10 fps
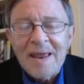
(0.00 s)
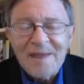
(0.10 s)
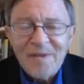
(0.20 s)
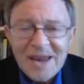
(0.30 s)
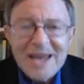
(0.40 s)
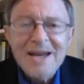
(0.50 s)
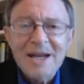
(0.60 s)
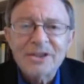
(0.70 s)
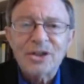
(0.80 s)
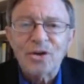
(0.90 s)
if he
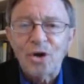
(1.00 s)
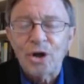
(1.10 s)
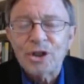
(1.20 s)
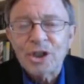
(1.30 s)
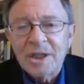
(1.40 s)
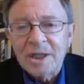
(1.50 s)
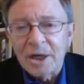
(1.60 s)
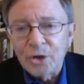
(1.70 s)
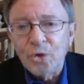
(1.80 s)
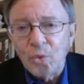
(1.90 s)
doesn't launch a new